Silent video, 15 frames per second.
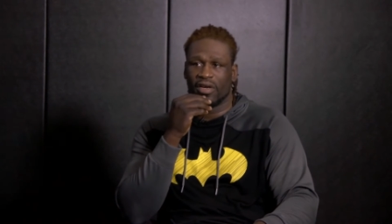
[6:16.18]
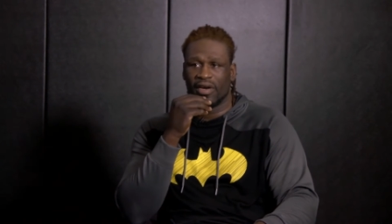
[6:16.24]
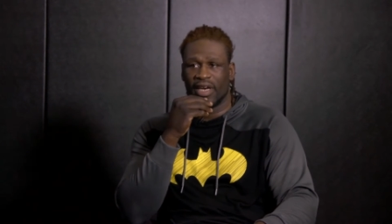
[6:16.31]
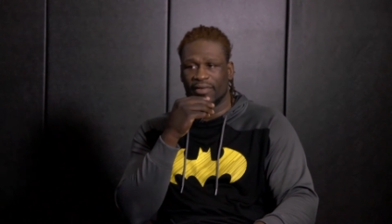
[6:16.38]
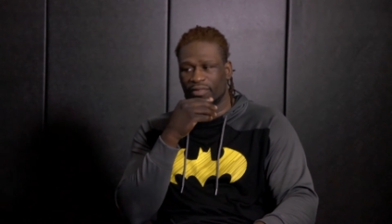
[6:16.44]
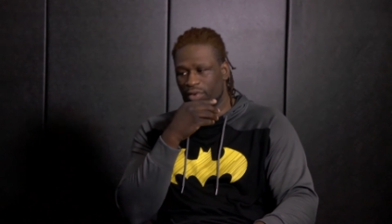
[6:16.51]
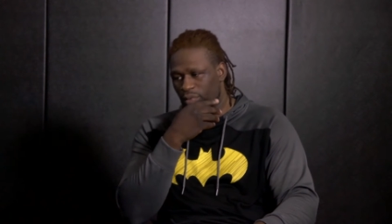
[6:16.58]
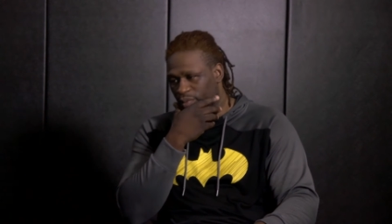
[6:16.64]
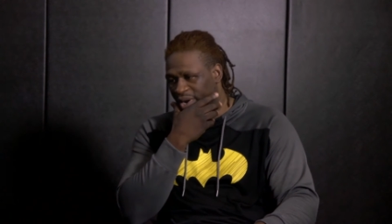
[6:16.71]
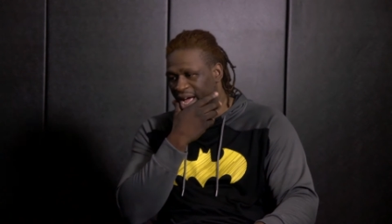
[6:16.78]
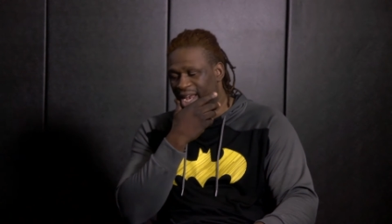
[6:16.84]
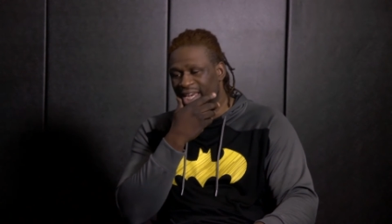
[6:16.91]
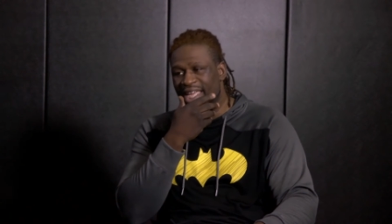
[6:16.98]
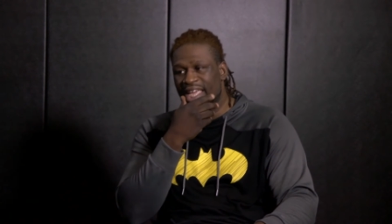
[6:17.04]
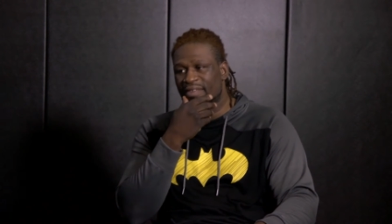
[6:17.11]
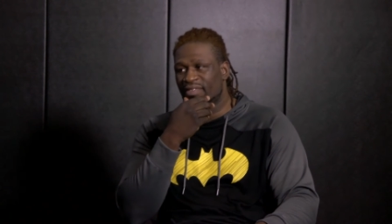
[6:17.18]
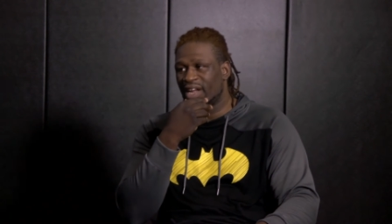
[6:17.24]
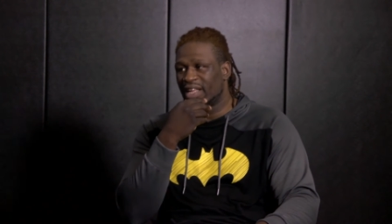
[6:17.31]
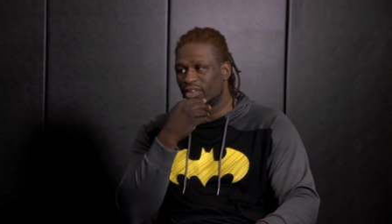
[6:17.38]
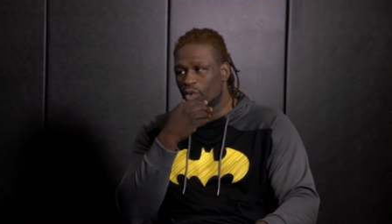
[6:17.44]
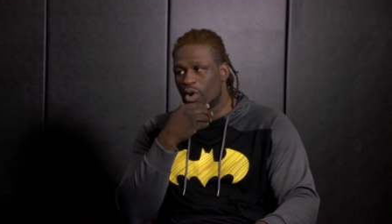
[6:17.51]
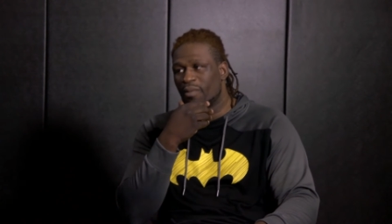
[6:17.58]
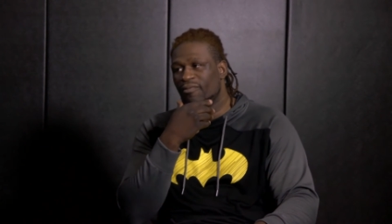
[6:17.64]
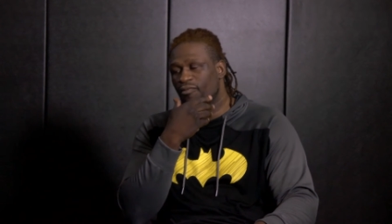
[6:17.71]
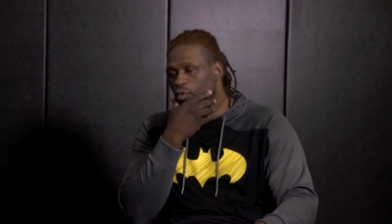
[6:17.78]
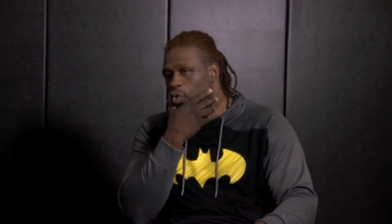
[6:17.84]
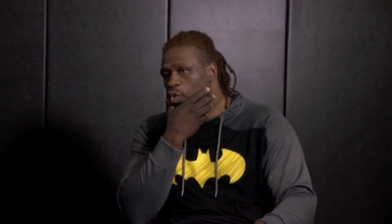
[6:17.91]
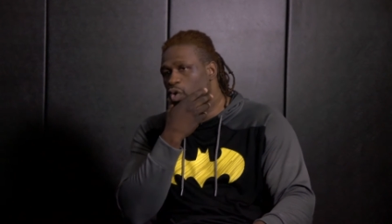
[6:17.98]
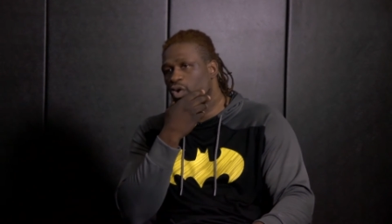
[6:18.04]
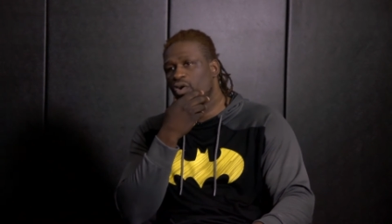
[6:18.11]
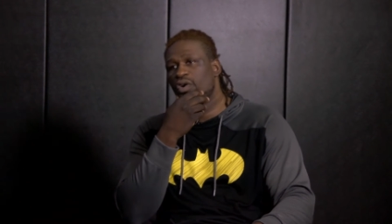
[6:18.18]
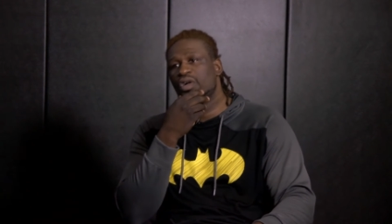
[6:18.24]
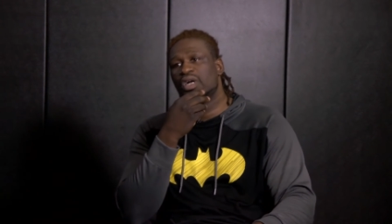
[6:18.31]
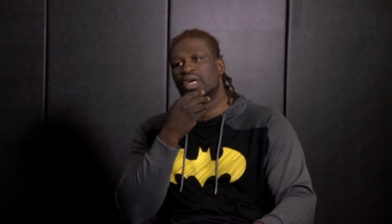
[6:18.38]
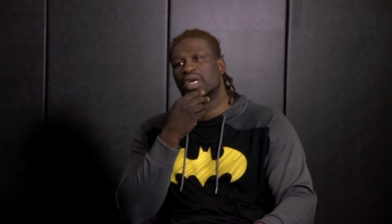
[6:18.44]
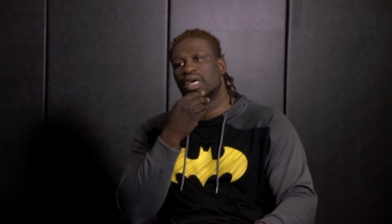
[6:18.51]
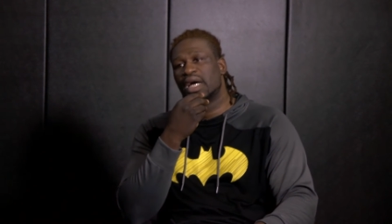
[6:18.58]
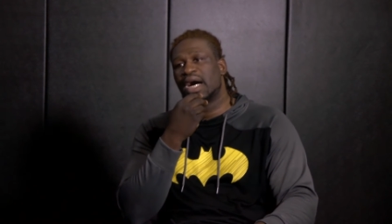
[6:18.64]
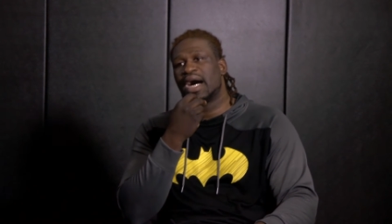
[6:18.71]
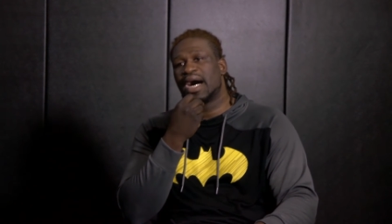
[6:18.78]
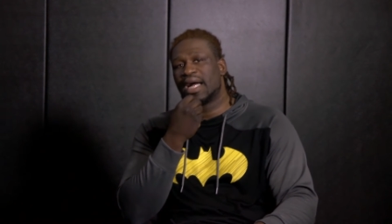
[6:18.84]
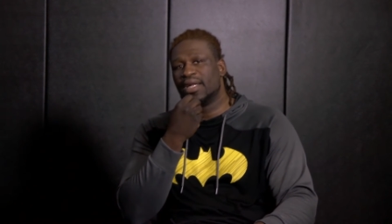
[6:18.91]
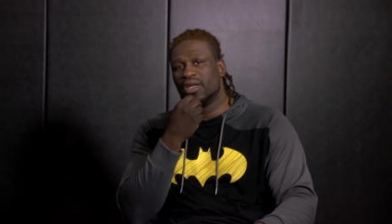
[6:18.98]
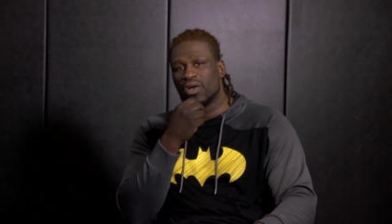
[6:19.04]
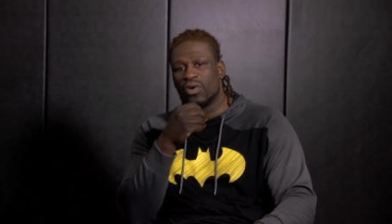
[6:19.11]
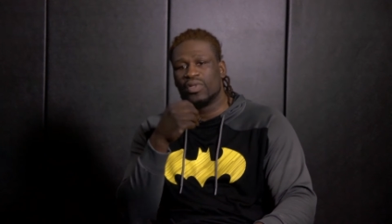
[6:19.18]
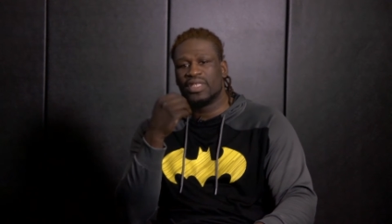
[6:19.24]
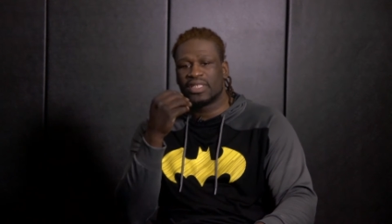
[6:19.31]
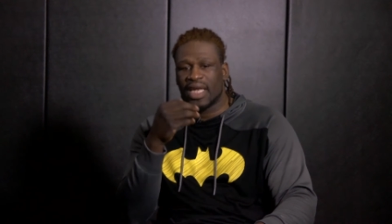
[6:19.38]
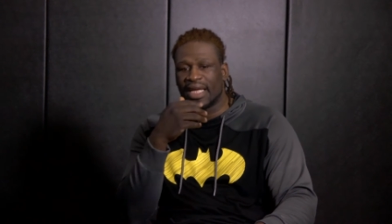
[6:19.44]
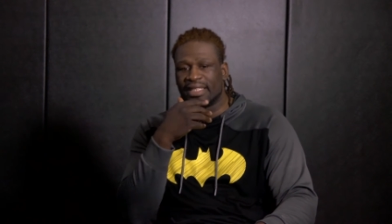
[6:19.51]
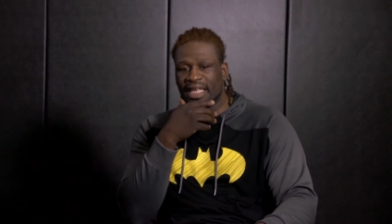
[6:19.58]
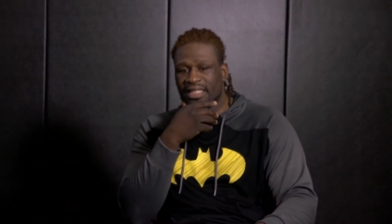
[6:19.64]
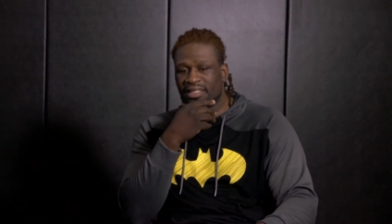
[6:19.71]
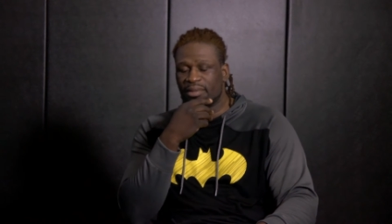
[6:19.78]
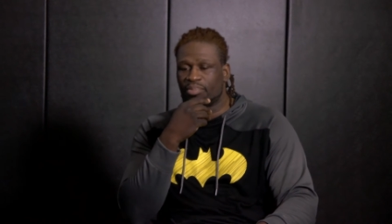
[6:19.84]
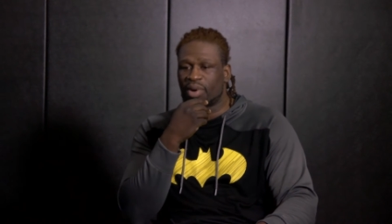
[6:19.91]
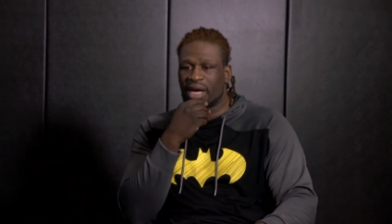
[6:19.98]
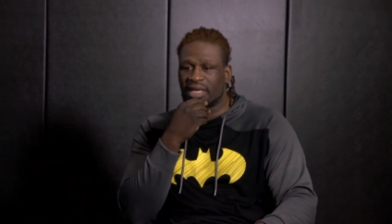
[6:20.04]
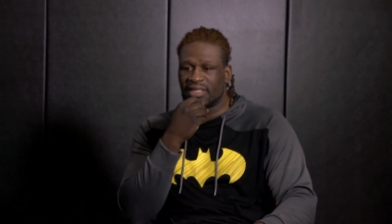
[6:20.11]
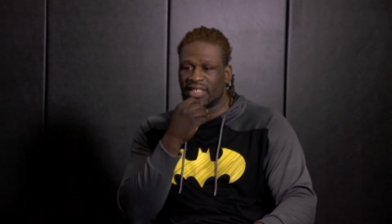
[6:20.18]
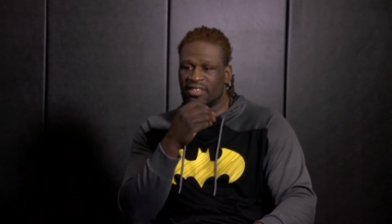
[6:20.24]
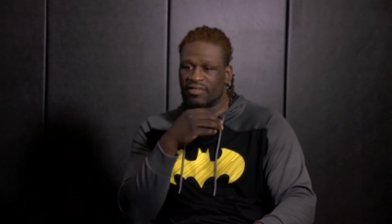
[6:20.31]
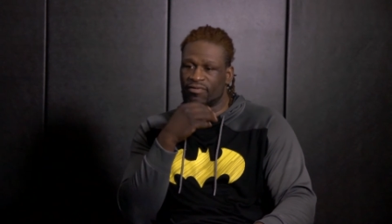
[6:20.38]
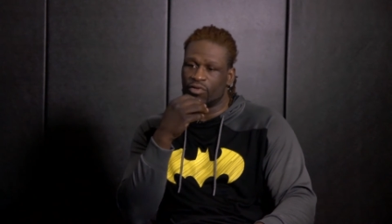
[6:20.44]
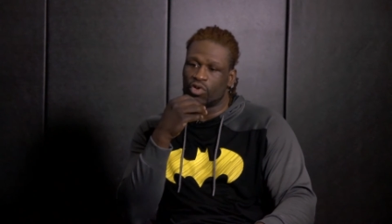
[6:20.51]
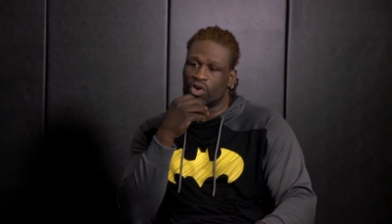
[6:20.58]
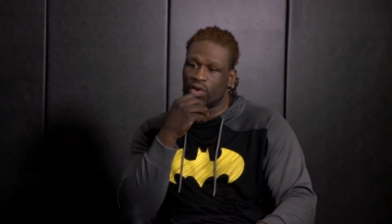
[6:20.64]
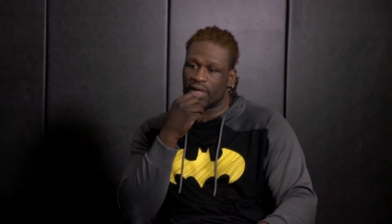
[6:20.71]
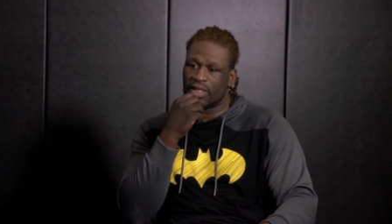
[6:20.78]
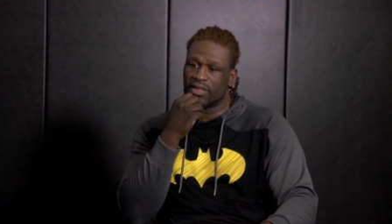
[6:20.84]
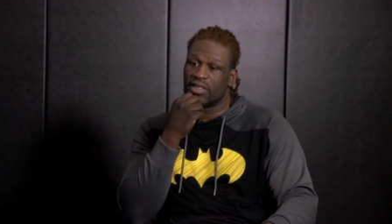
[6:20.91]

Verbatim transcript: know, and when I leave and I know I'm full, I know this, like, that's the process of growing.